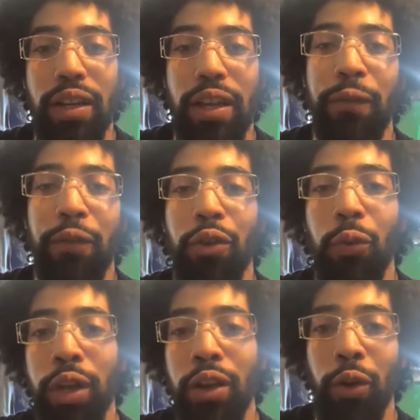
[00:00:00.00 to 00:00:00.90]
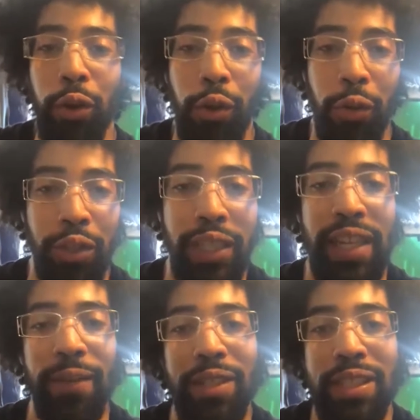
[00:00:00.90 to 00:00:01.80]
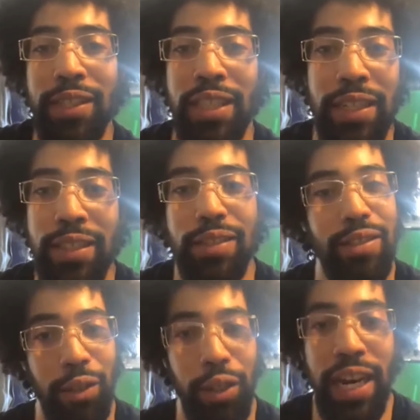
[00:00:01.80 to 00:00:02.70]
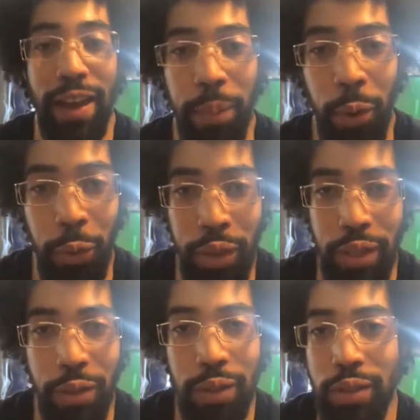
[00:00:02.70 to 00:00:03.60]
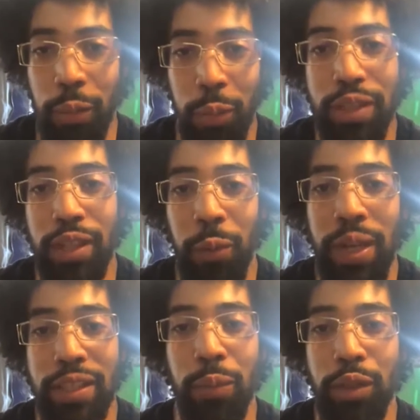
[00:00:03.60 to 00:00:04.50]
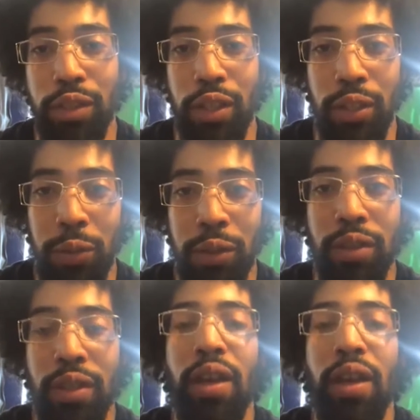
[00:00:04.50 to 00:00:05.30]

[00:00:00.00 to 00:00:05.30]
if you're the winner or the loser, because obviously in chess, you're going to have both. Someone's going to win and someone's going to lose.